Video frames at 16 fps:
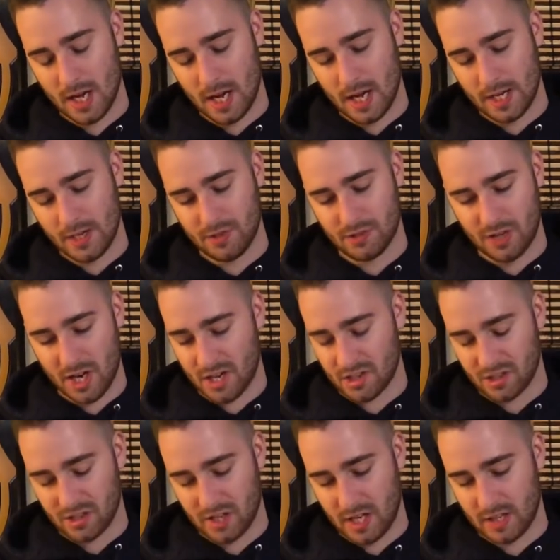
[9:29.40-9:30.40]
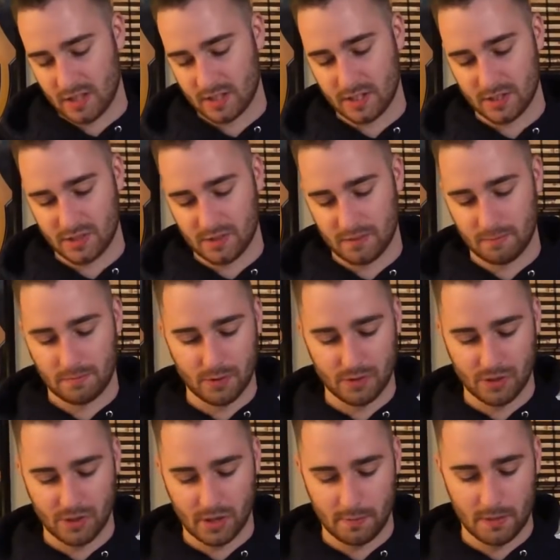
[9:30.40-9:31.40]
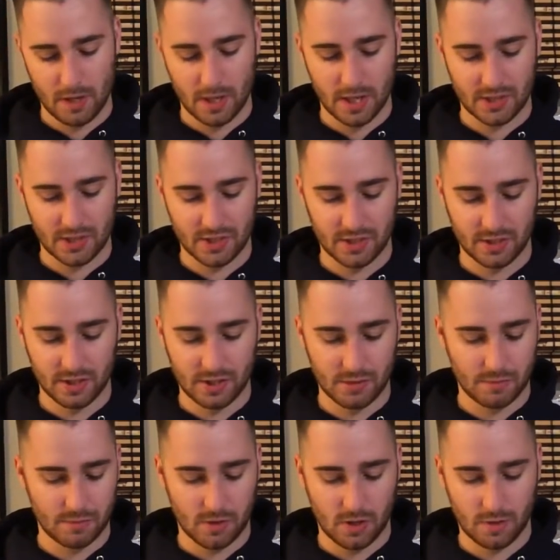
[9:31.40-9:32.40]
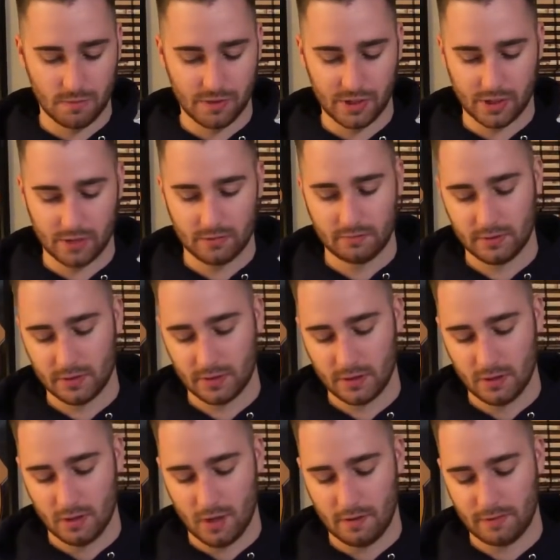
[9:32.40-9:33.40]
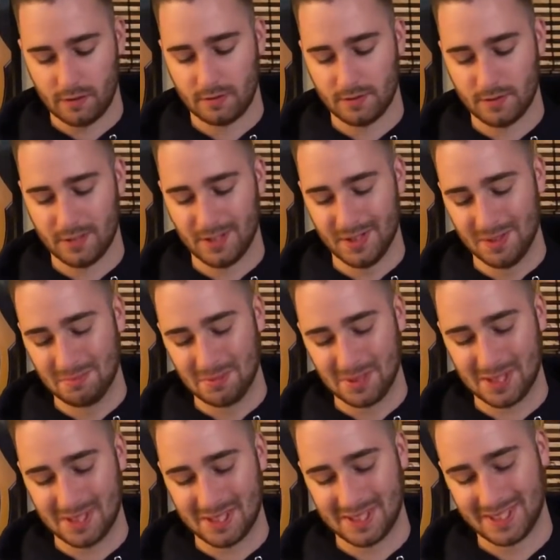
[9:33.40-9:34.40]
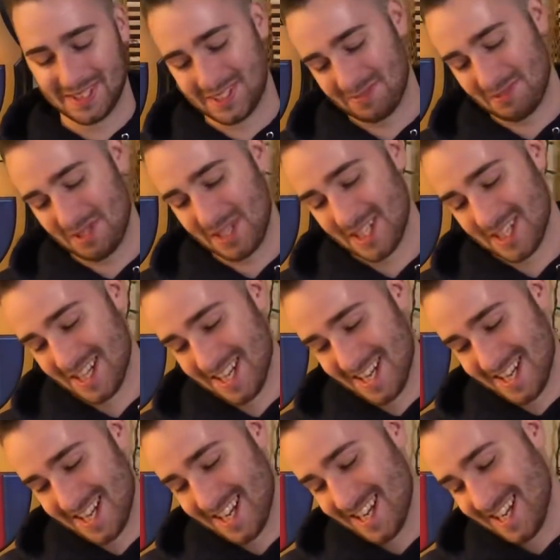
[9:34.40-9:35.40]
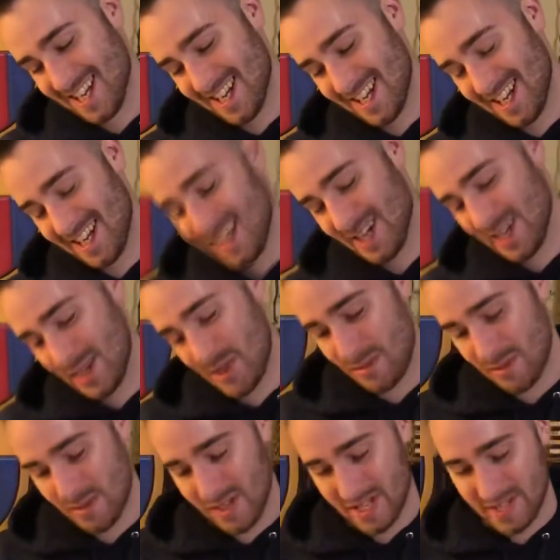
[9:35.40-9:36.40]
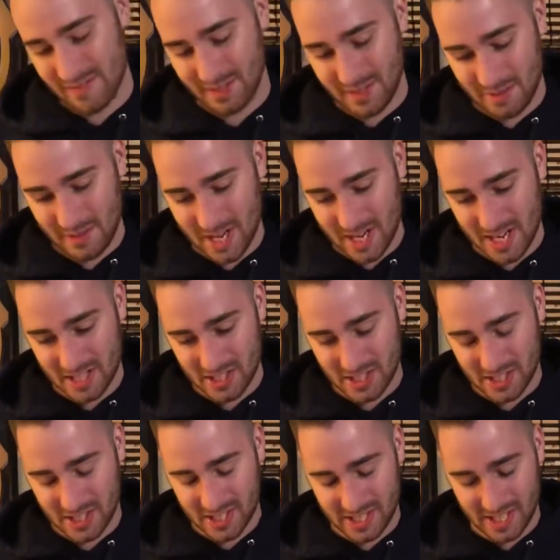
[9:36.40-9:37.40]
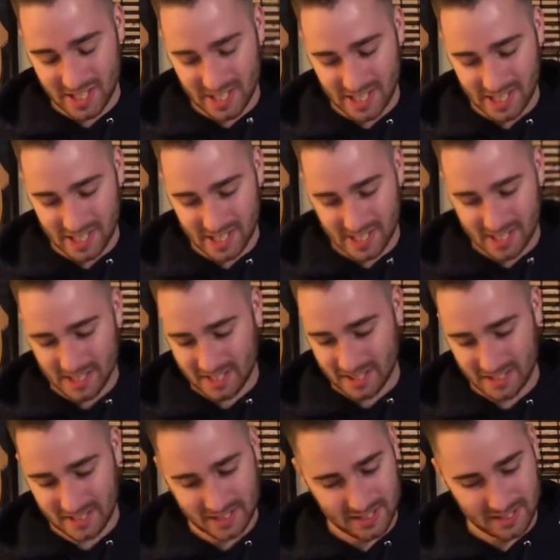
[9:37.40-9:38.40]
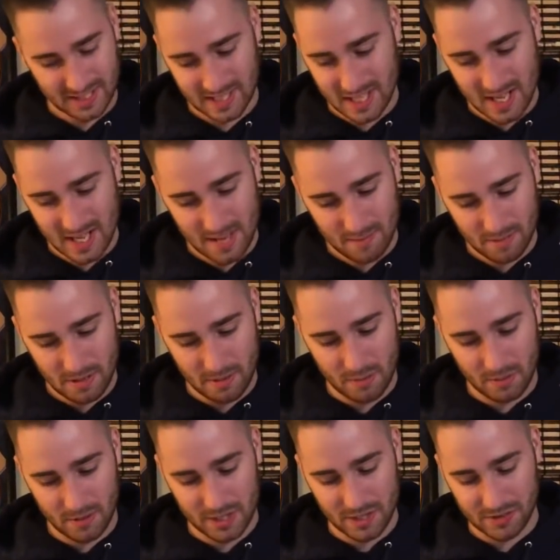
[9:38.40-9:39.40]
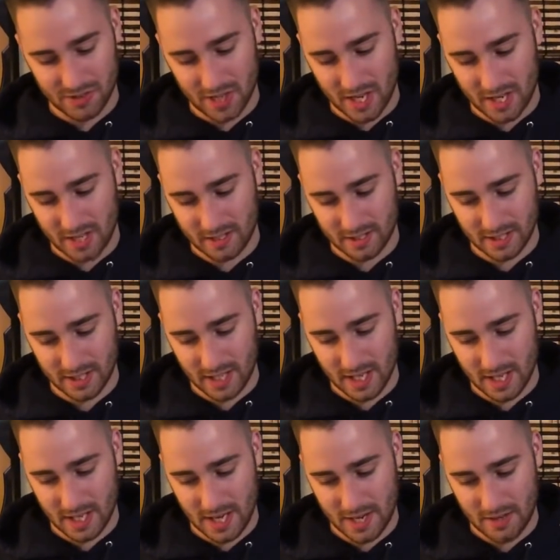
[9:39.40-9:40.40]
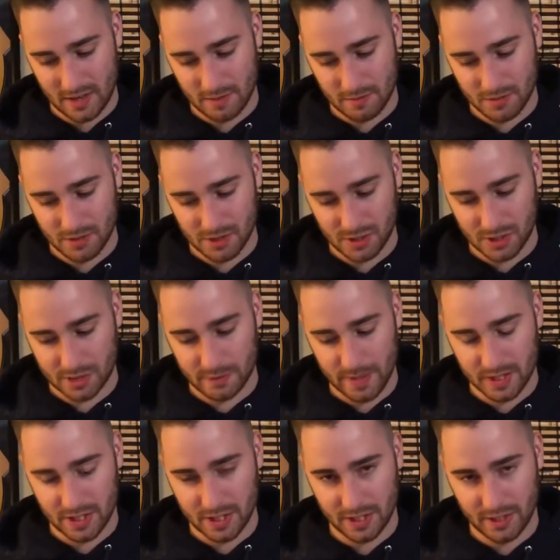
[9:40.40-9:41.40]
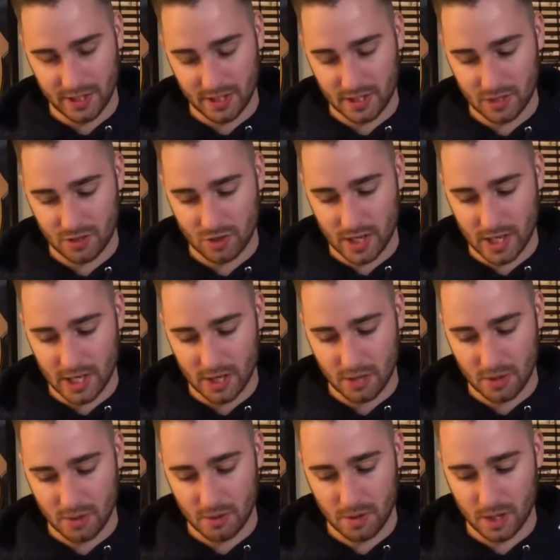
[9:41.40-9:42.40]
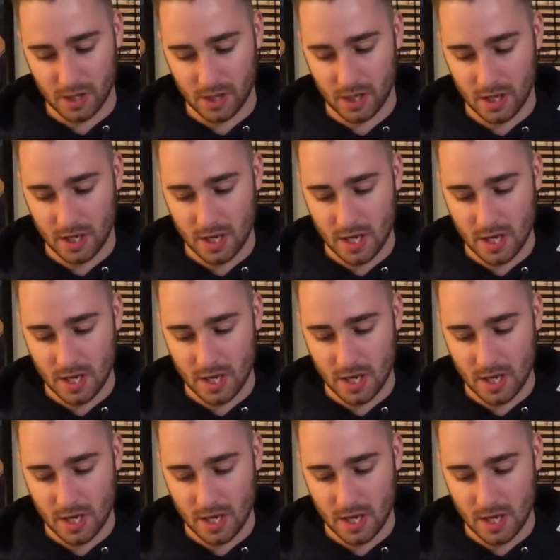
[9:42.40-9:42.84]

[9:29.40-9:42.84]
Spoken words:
I used Ash a lot because there's a lot of pure decks, and this card was like awful, but doesn't matter. 3 Evenly Matched. Probably wouldn't use that again either. I was just expecting like Draco or